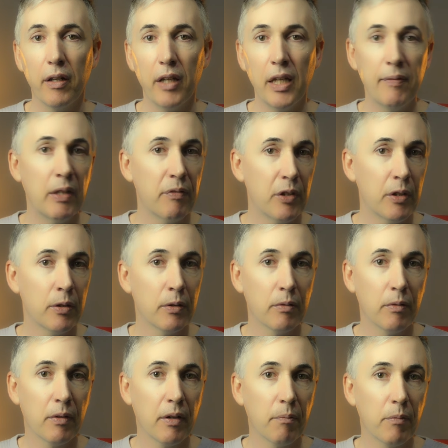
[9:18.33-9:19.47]
Even if you're
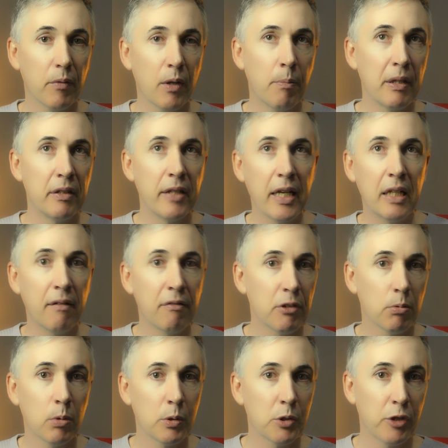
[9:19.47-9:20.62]
a bit negative
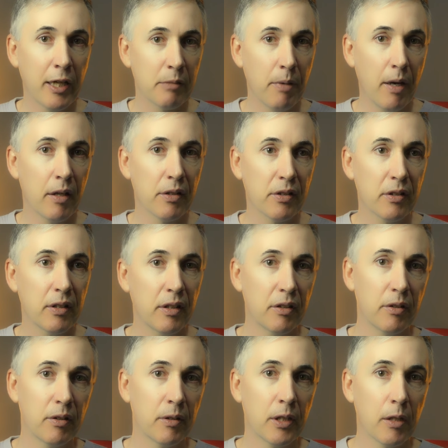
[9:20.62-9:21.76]
towards James
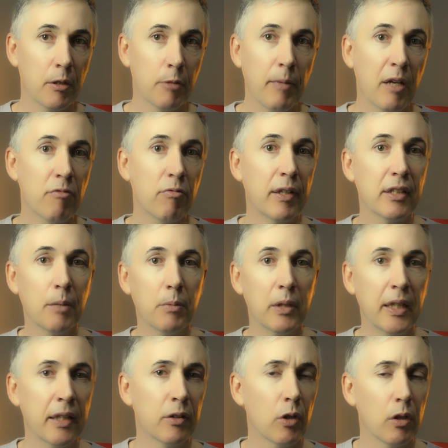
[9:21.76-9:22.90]
Patterson, you know, you may have read
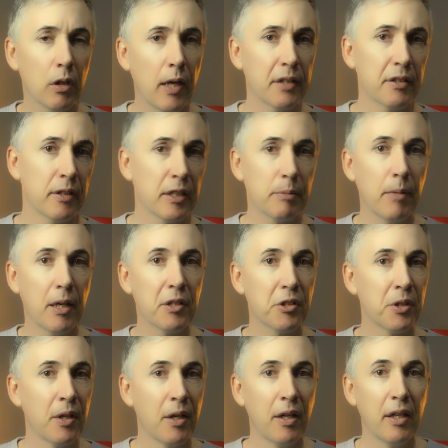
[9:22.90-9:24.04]
something and not liked it as much.